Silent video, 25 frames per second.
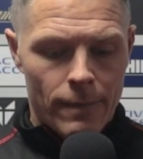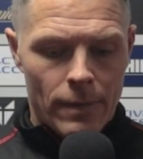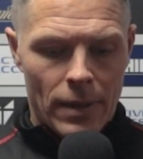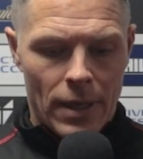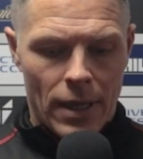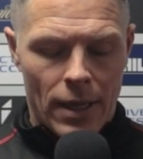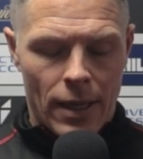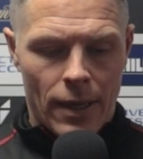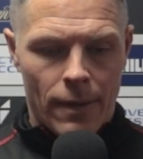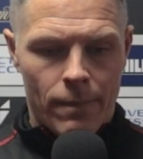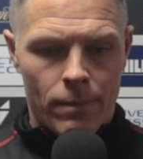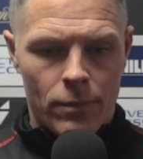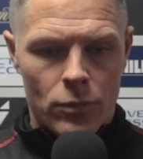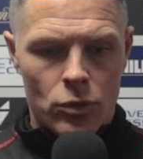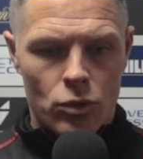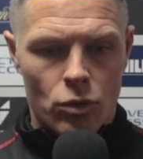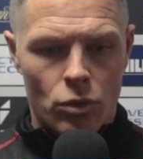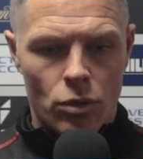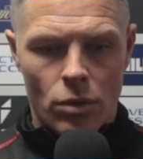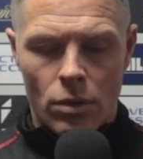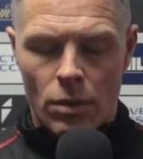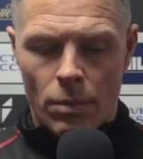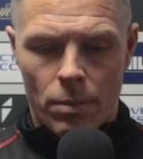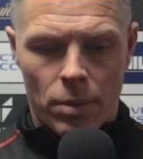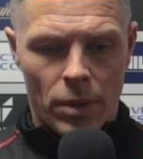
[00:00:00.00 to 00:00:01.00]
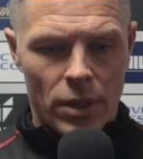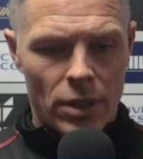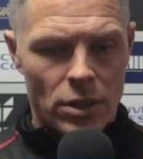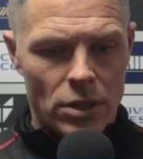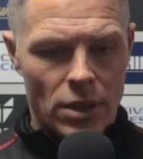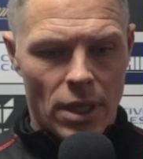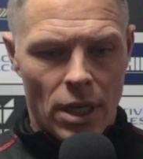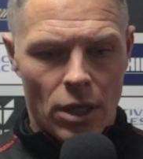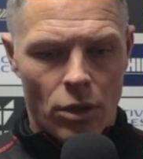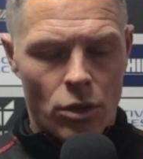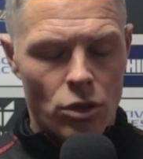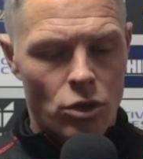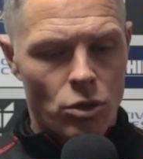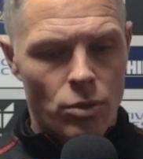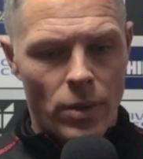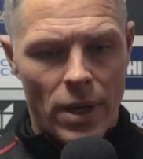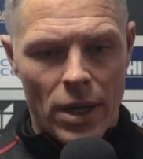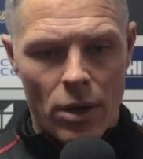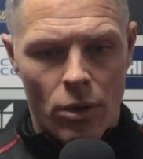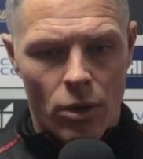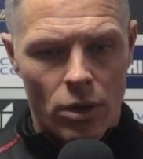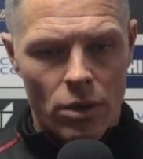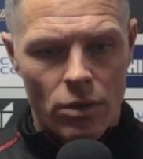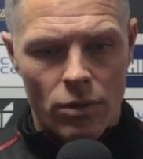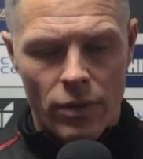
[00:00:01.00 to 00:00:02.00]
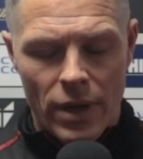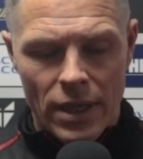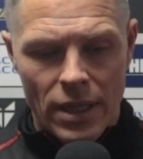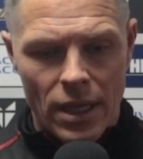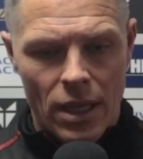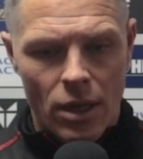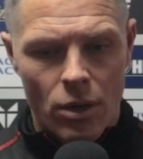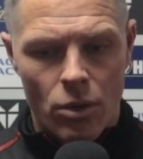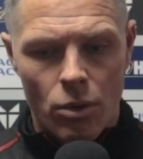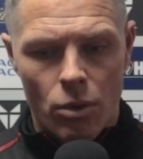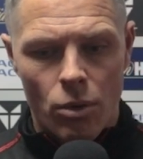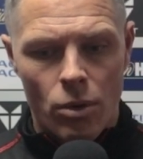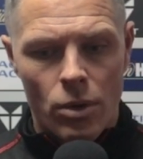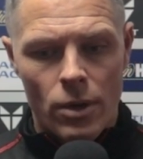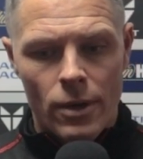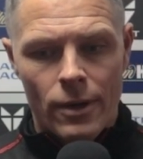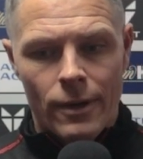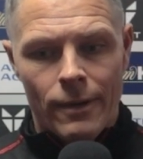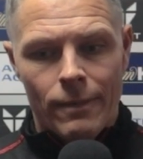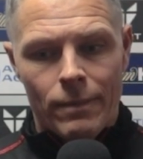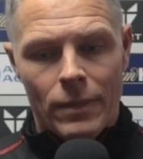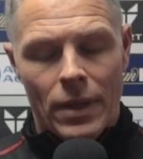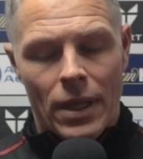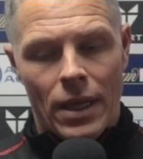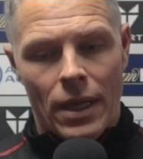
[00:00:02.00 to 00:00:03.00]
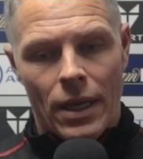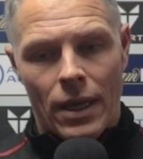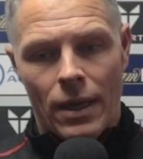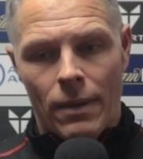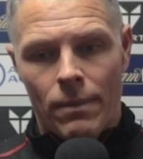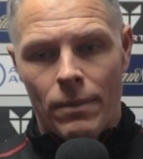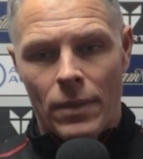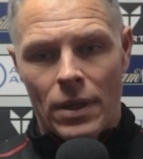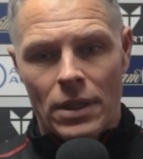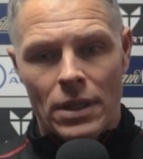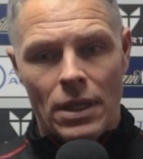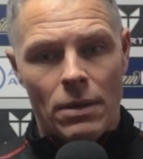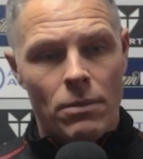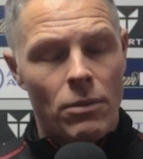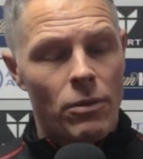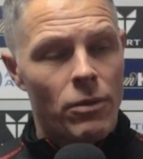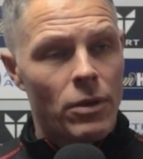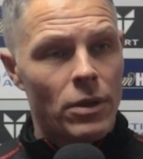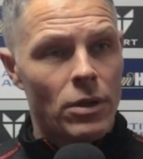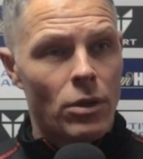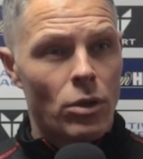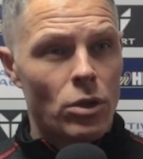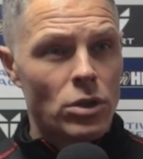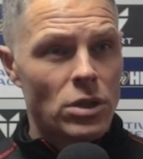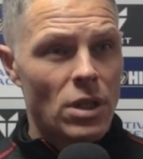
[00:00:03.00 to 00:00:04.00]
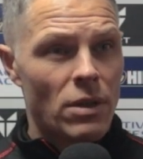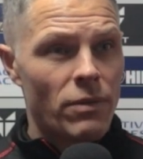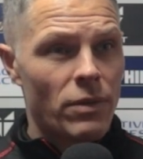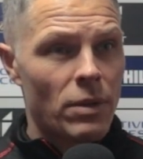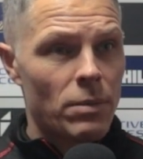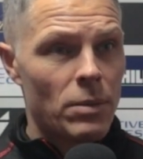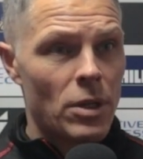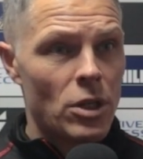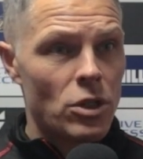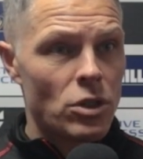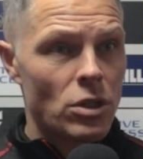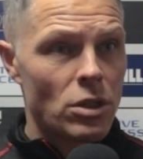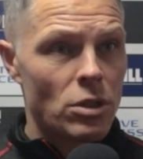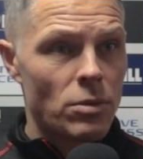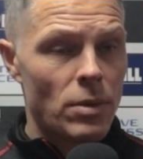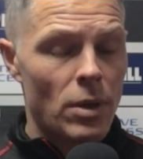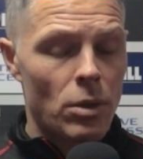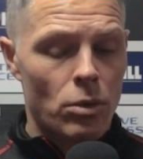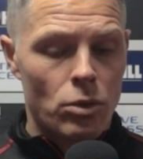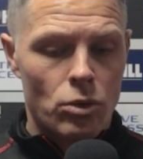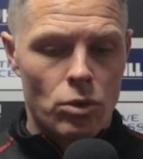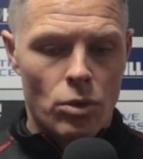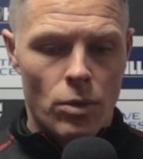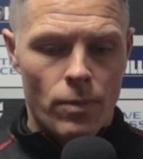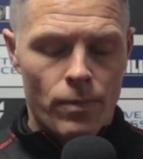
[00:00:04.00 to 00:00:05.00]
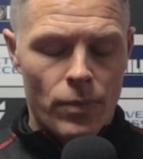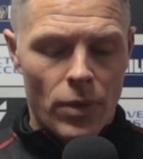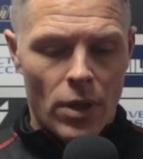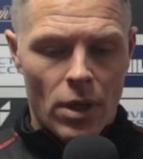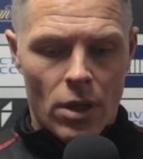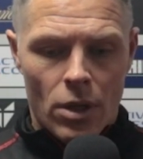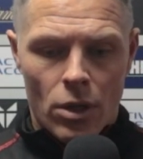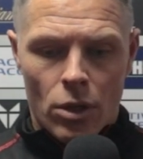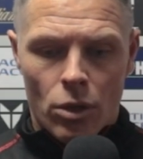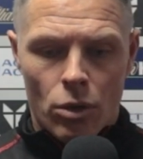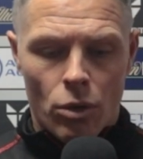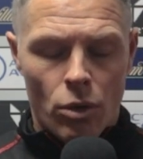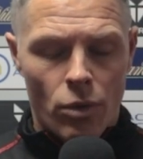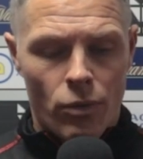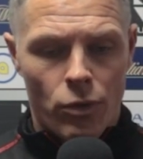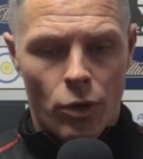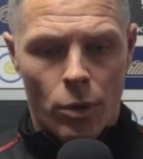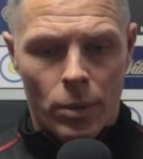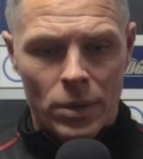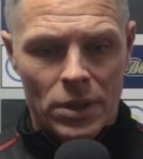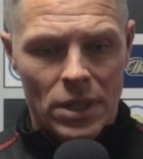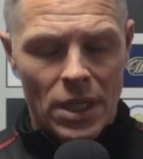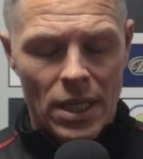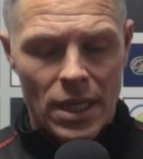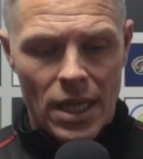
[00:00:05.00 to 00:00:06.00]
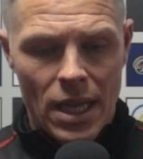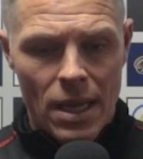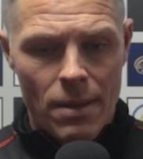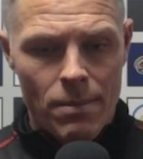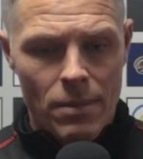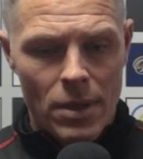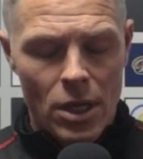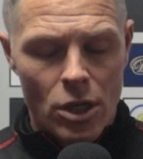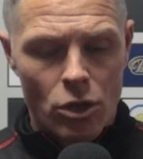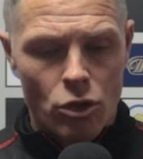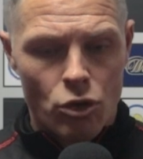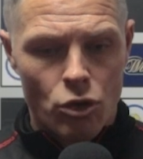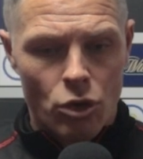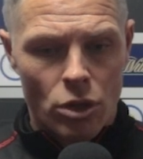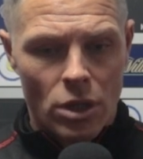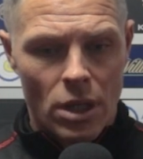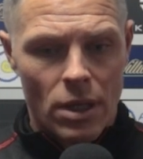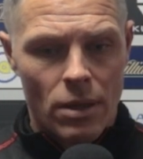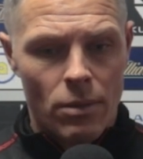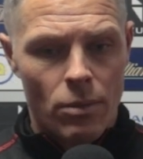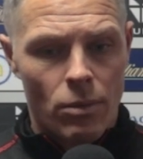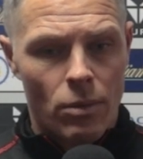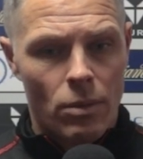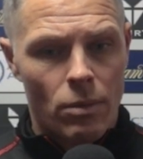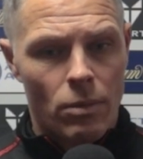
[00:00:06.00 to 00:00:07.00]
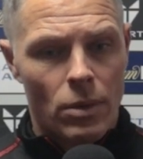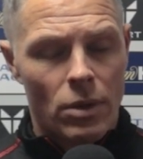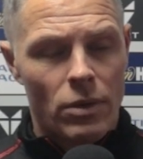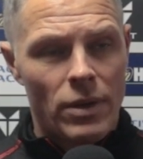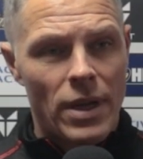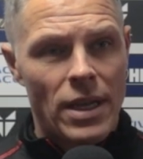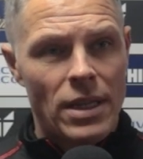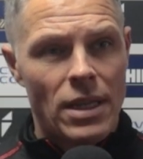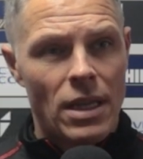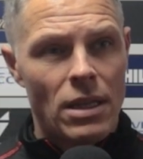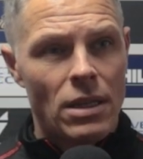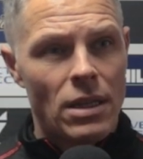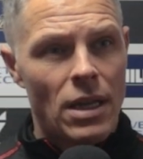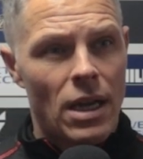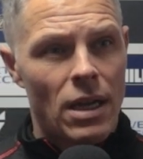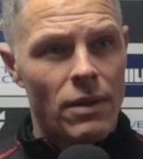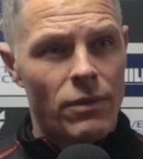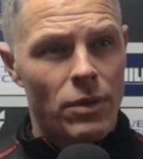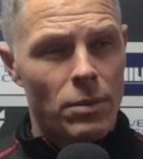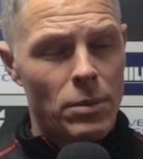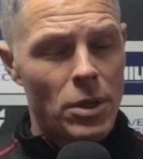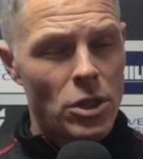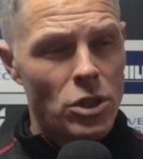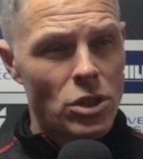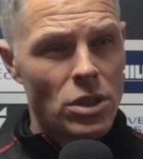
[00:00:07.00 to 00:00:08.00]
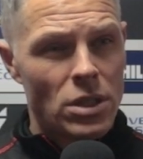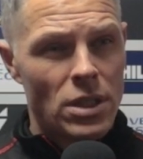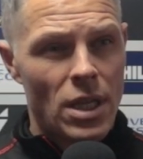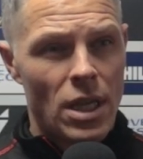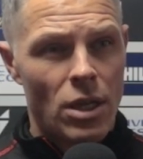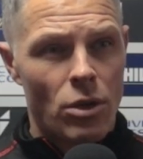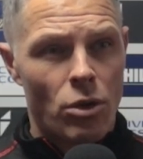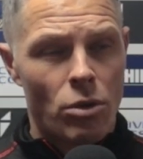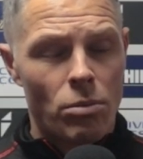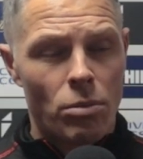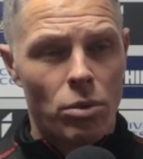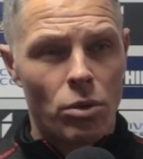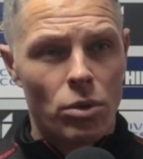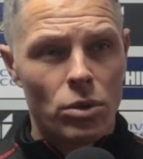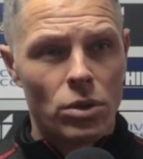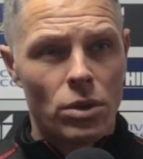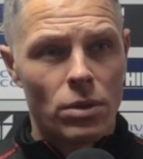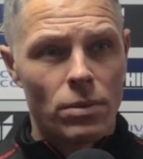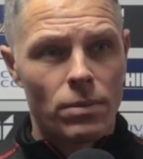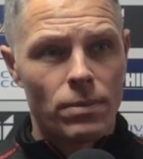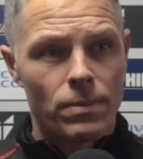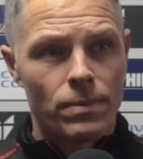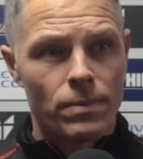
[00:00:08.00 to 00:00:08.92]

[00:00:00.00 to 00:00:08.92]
so the players get a good sweat on, ready to go, and then we've had lots of information as well, so looking forward to the game, making sure that we're ready and that information is taken on board.